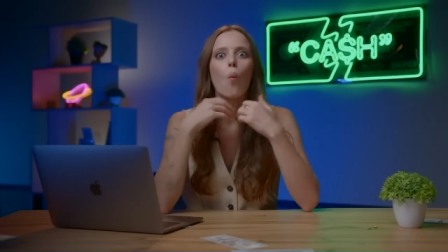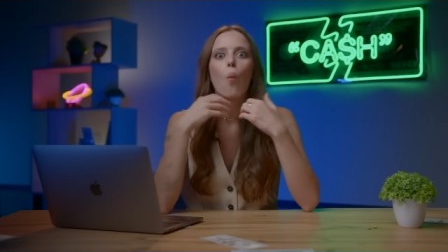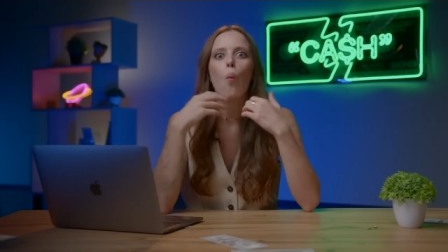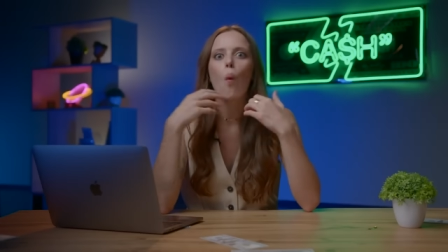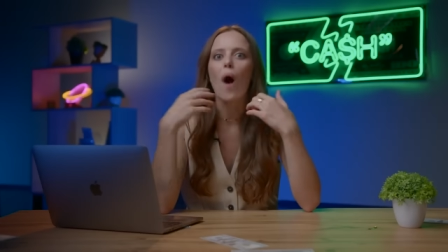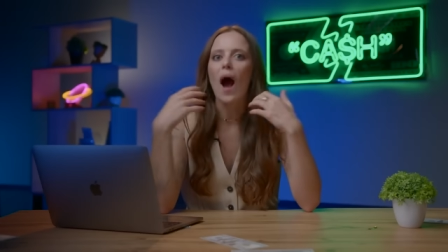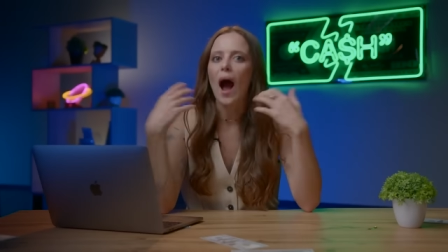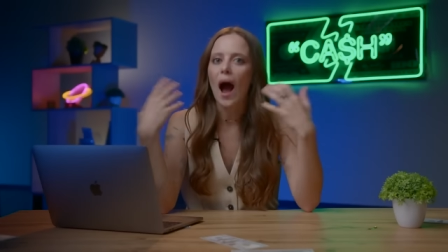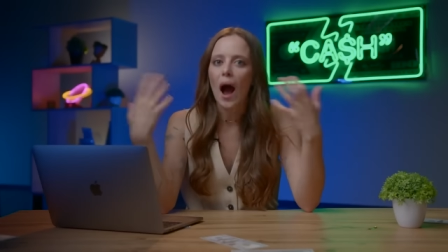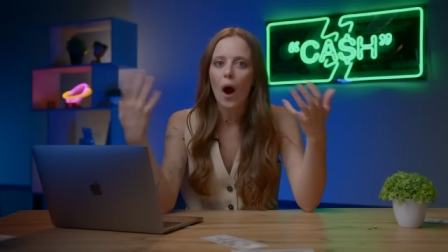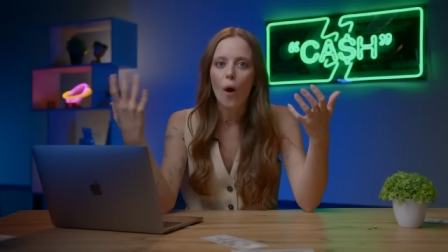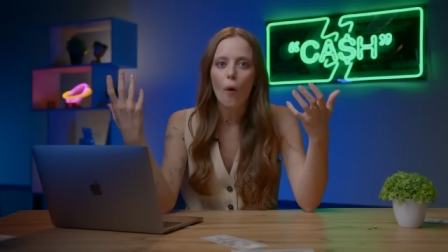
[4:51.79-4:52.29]

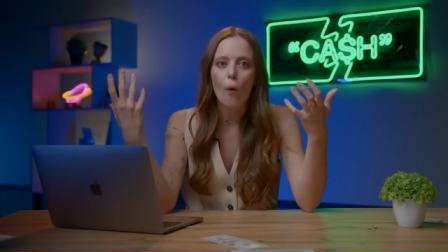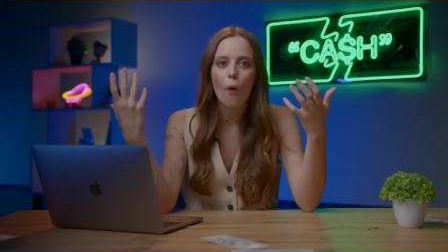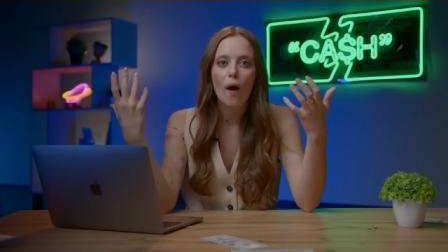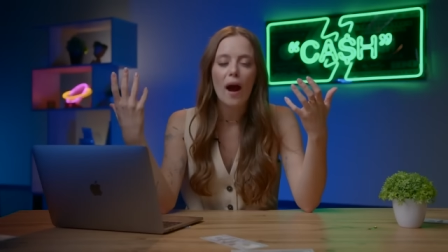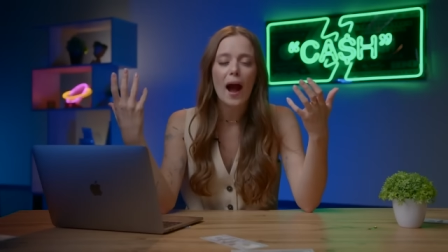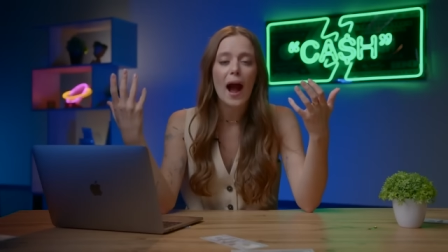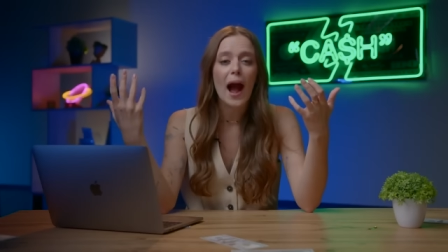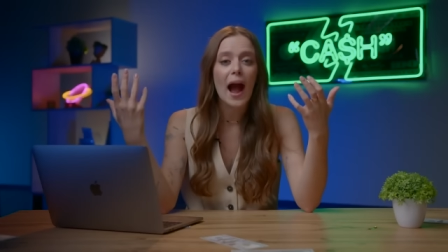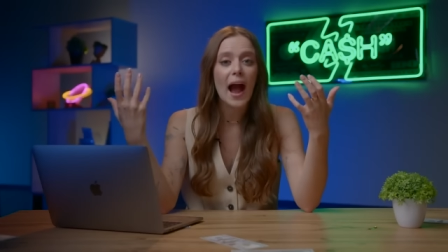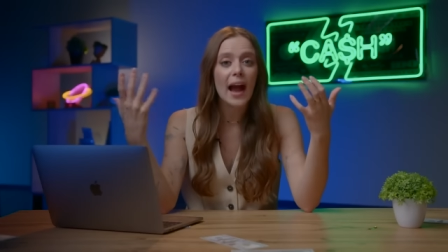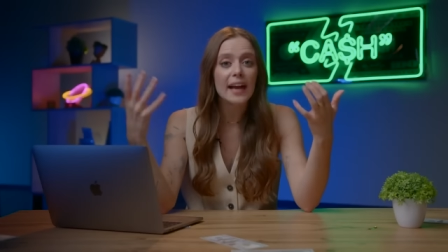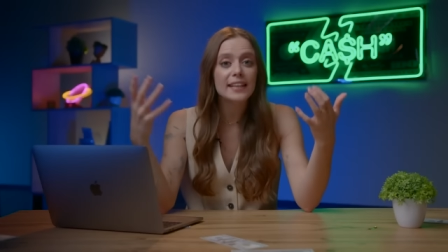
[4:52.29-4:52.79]
Wow,
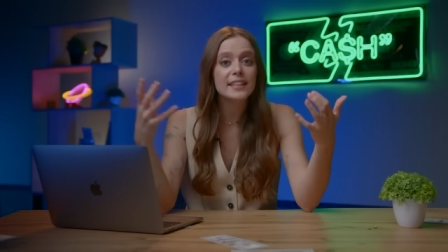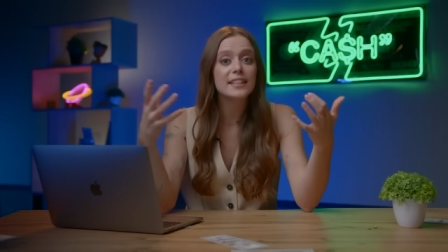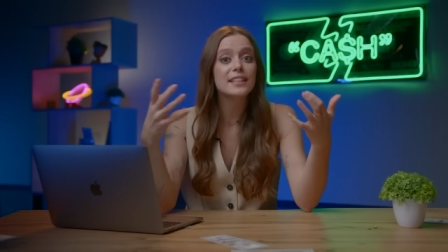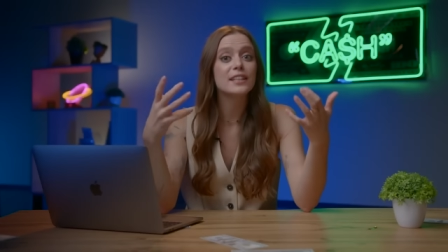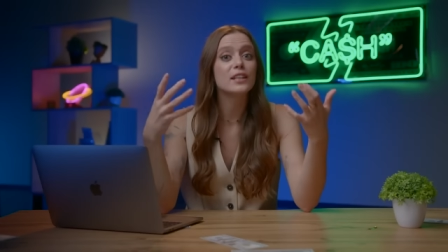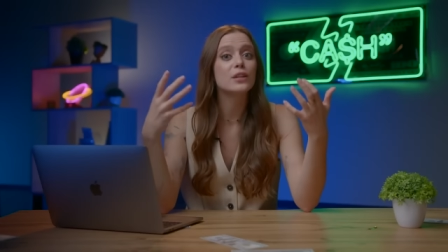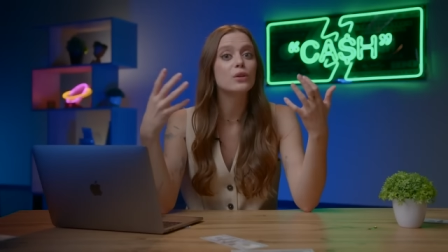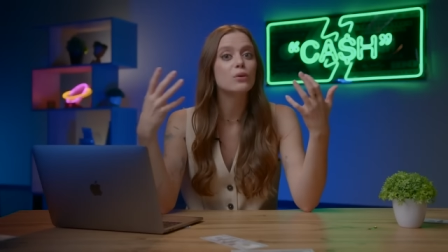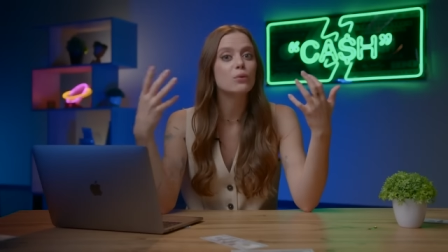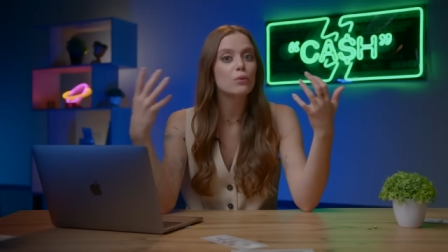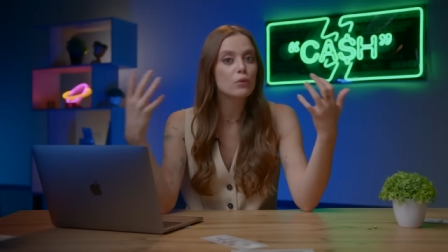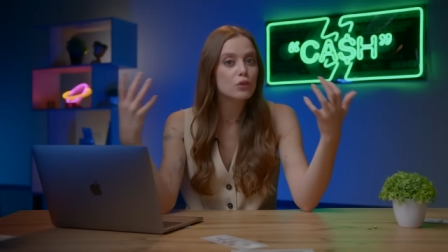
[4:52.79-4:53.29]
I did
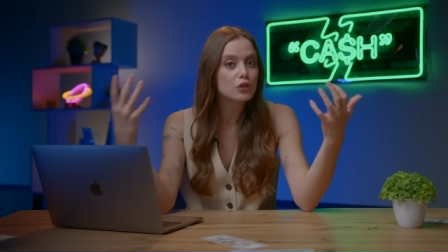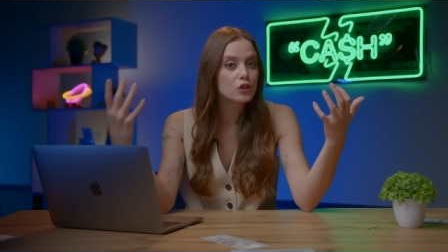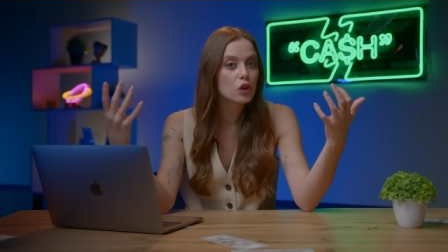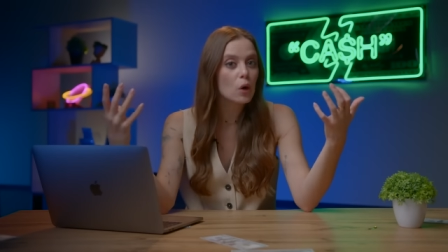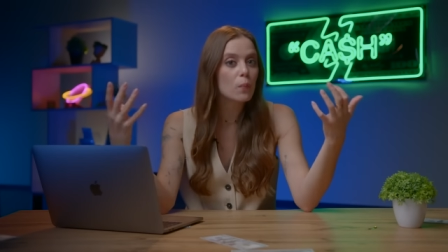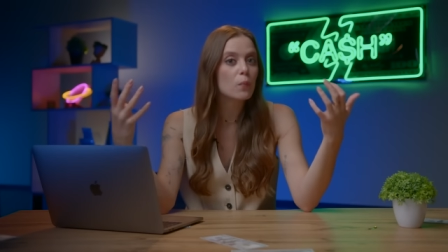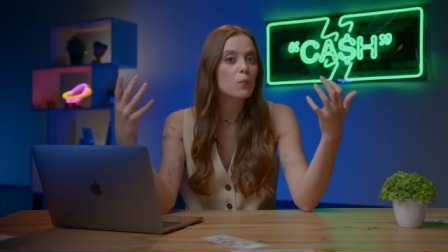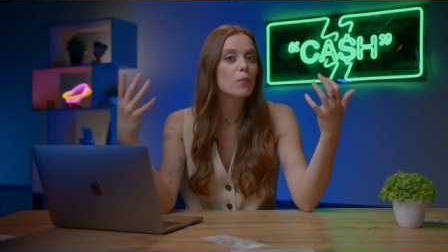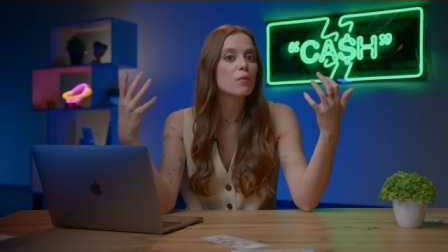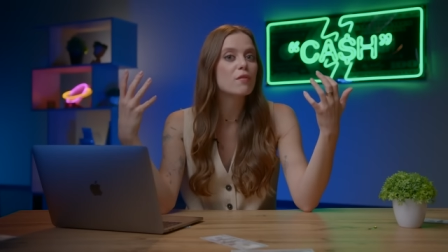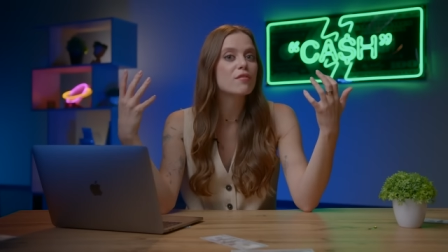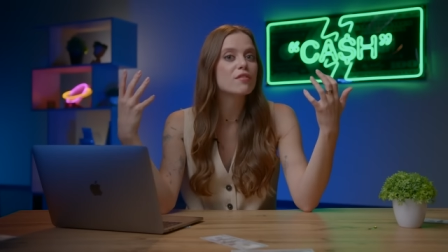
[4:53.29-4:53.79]
a good
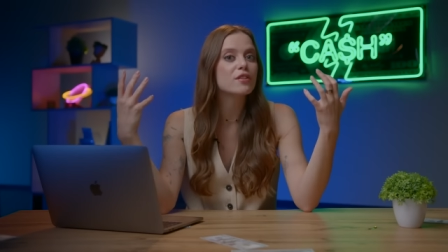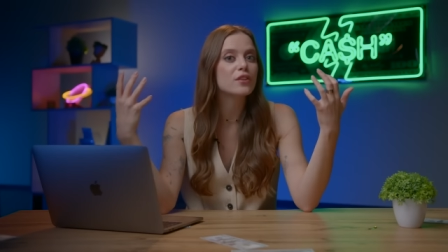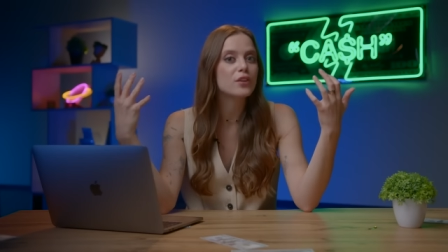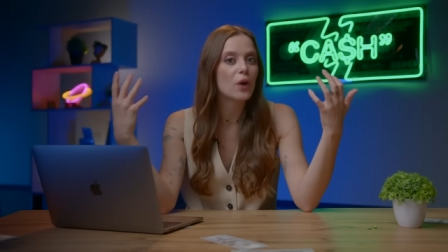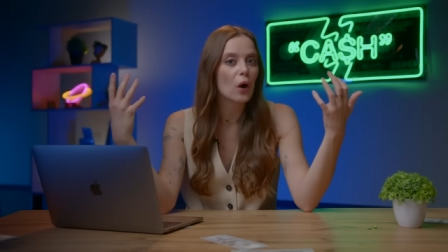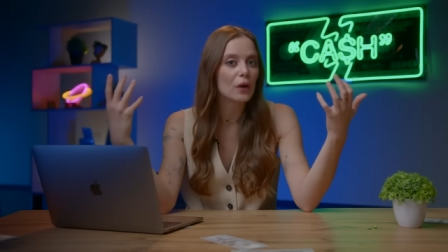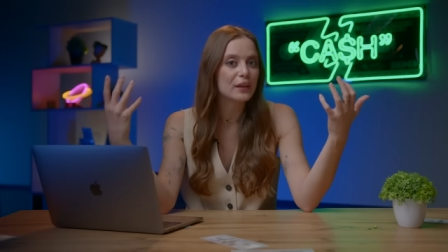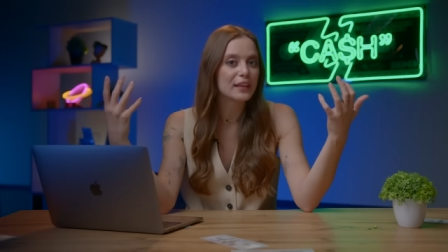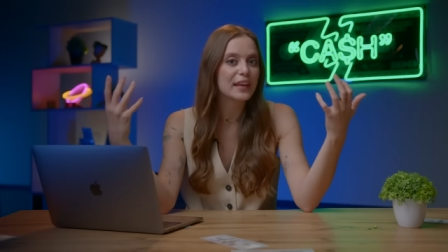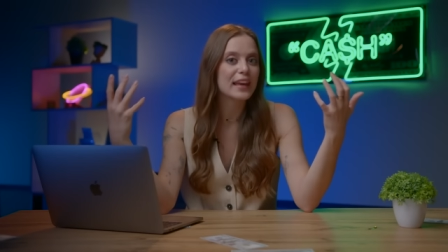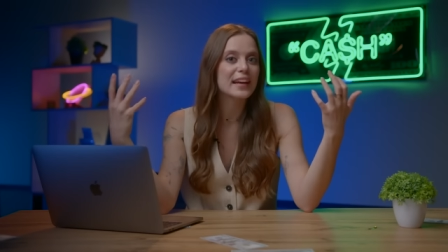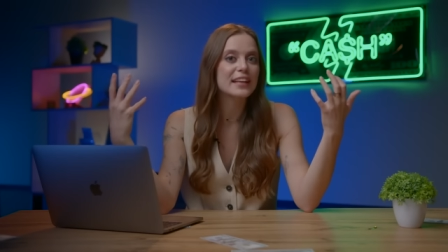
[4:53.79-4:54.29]
job with
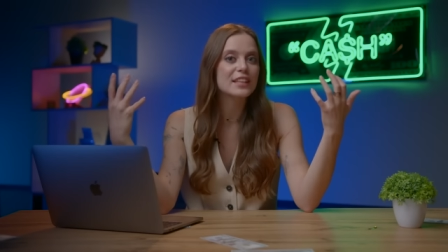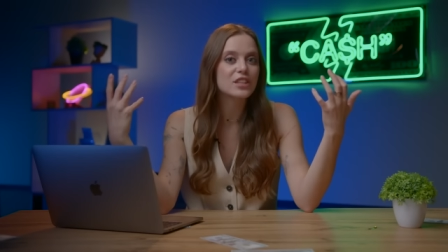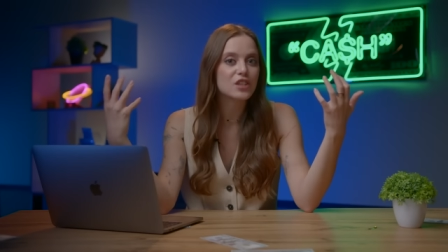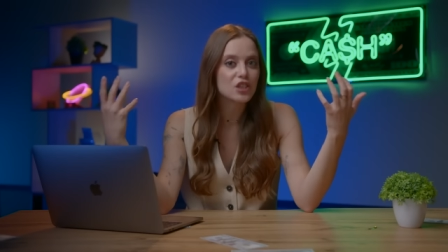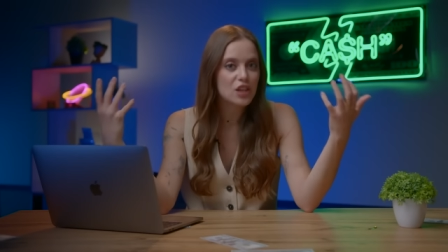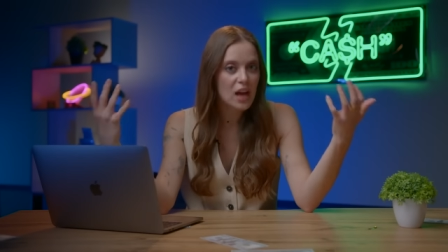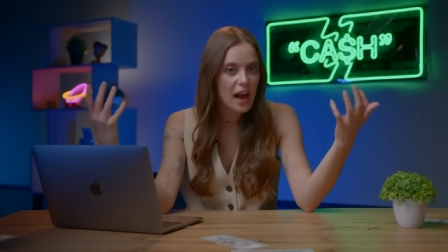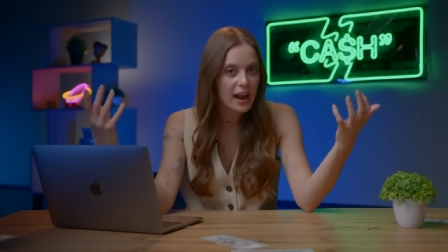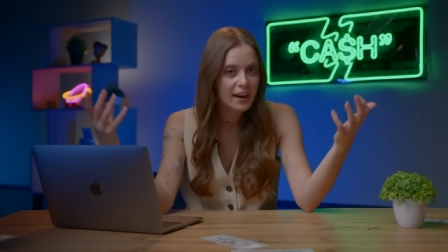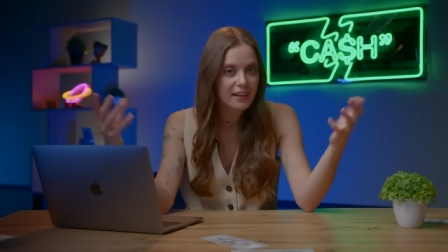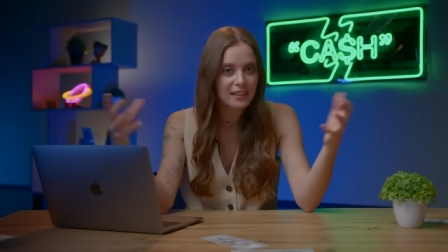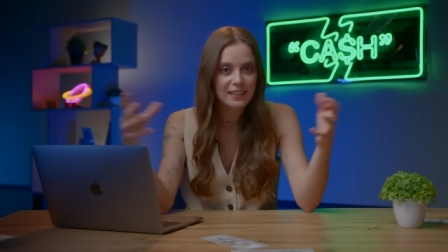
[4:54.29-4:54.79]
Donchian
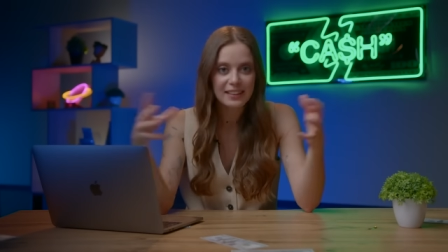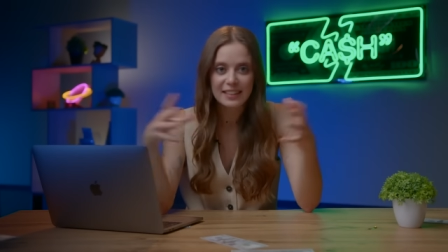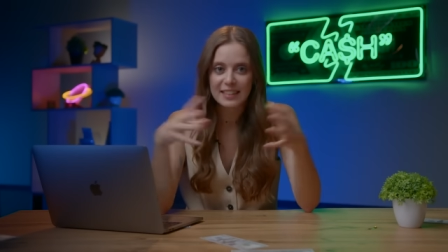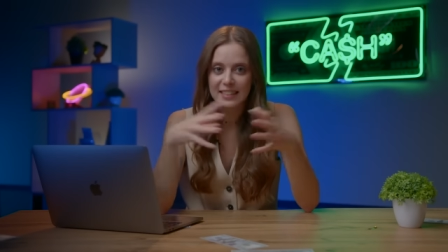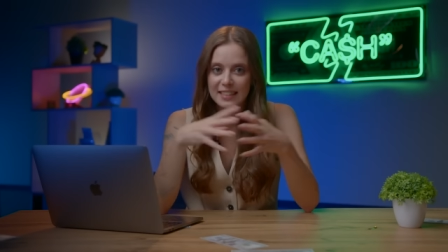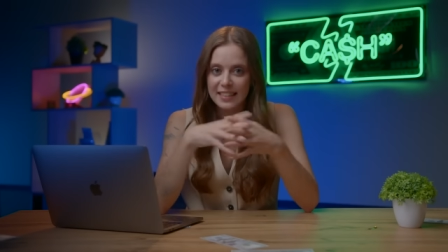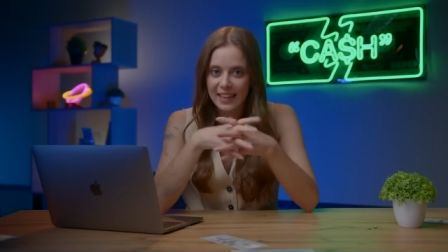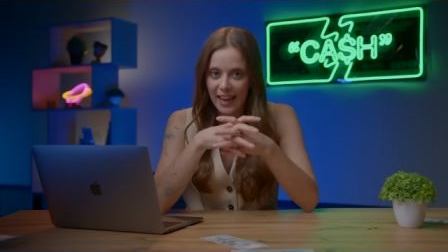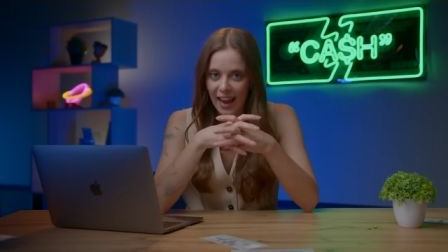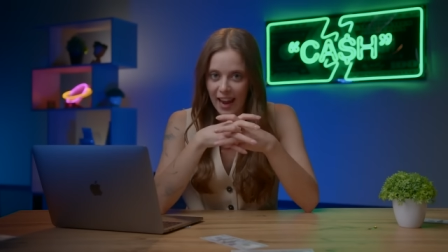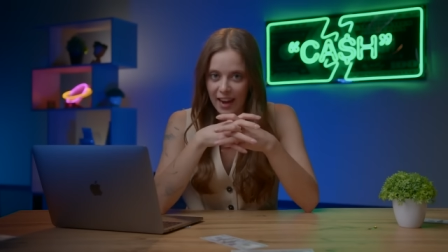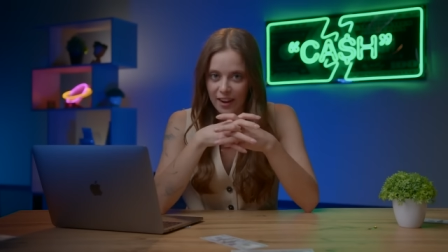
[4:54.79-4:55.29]
channel
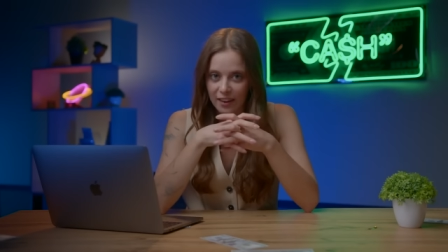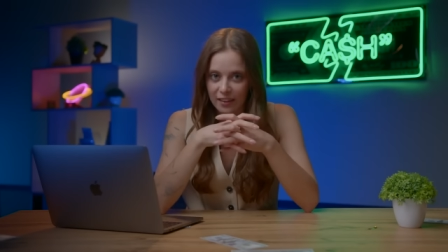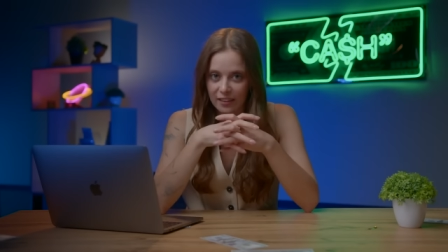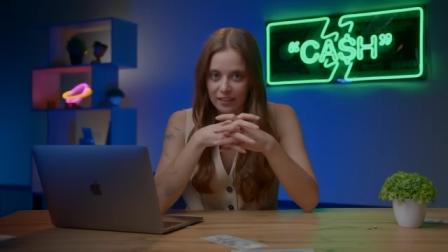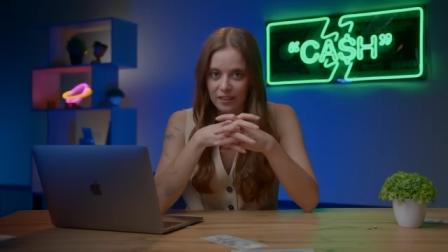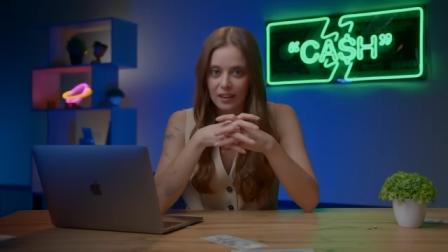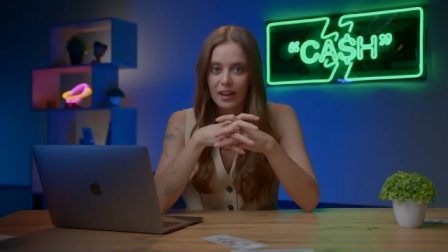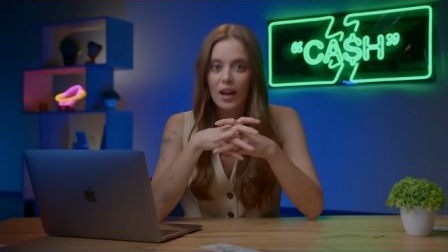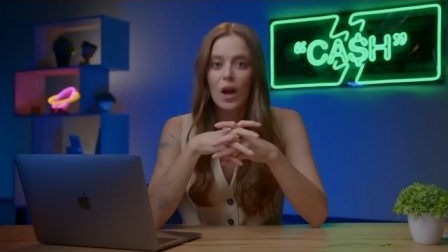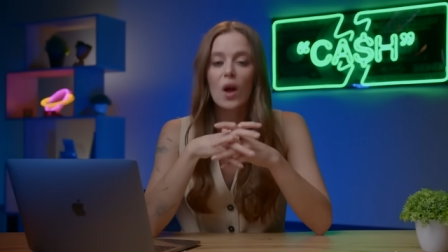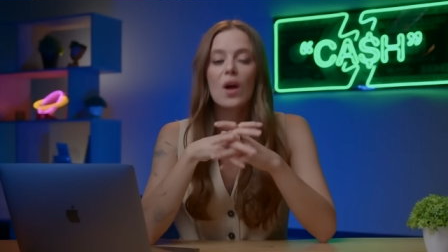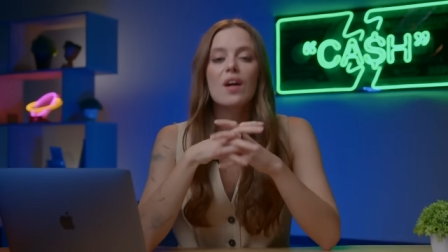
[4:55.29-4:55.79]
indicator.